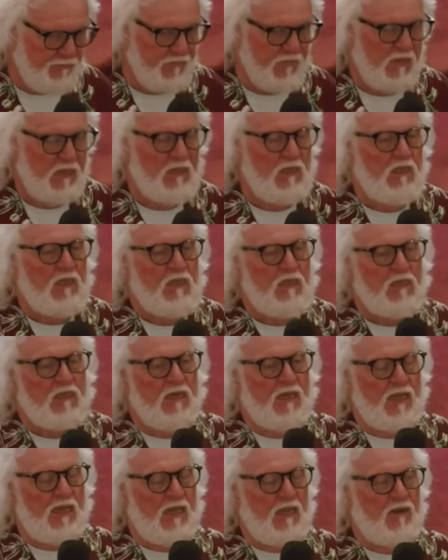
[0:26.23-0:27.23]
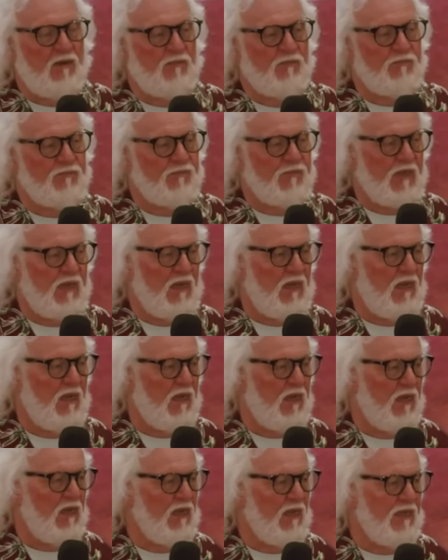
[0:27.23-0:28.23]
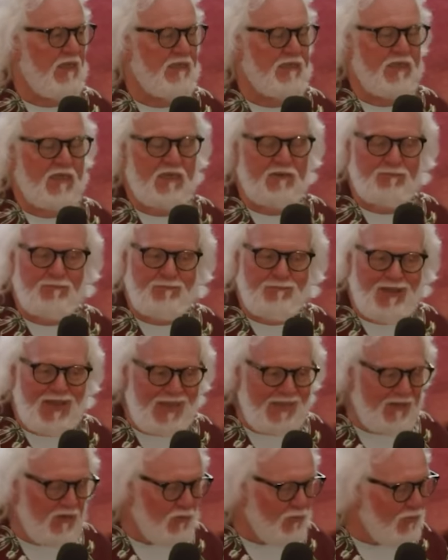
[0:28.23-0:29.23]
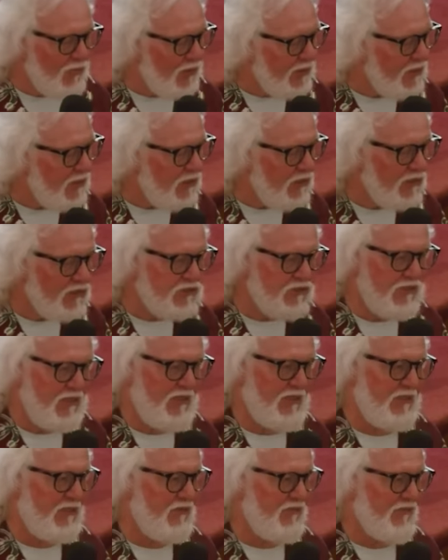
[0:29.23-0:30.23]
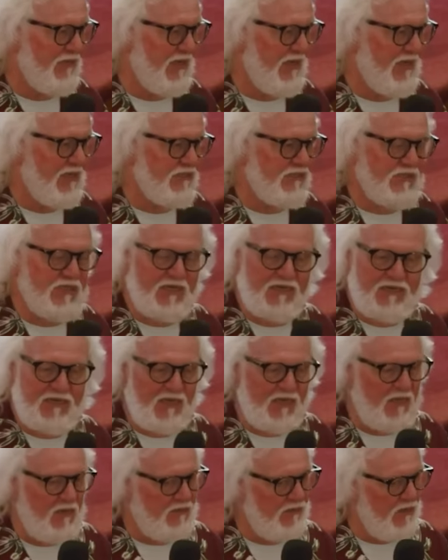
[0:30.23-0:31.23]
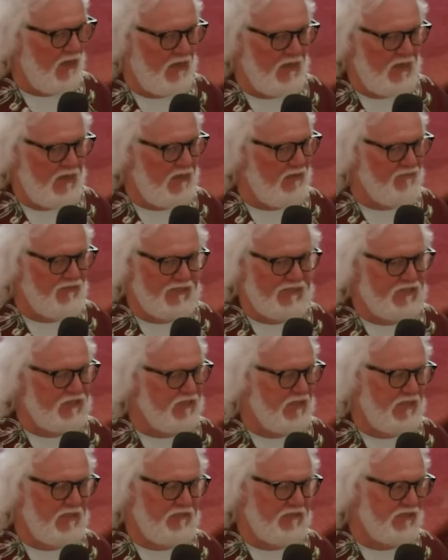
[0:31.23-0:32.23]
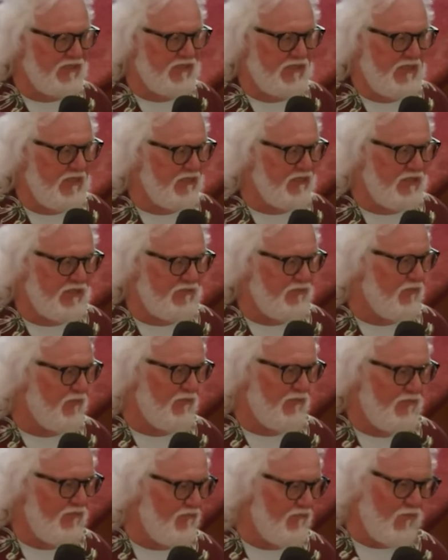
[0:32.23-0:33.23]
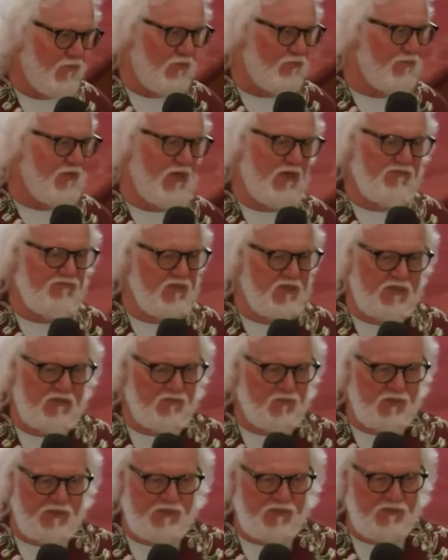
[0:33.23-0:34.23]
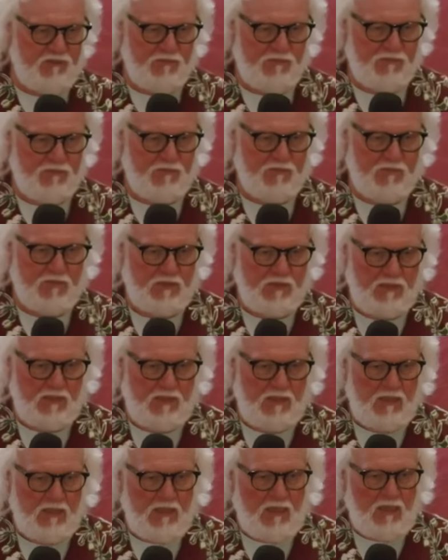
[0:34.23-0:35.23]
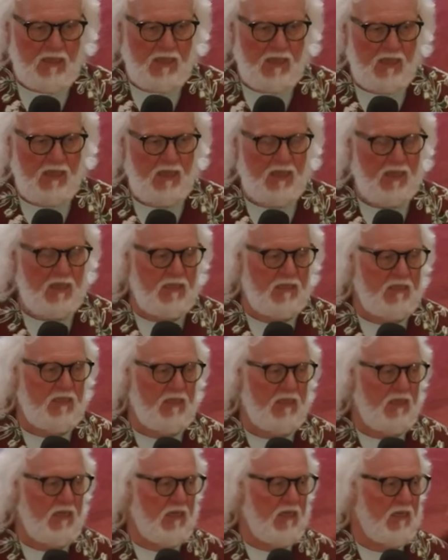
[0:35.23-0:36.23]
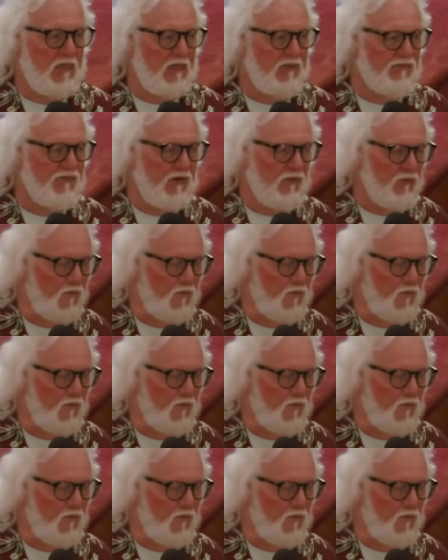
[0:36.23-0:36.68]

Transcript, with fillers: Wow. Now, Uh, it doesn't matter what it looks like on the outside. Now, not every state in this nation formed covenant with him. And uh,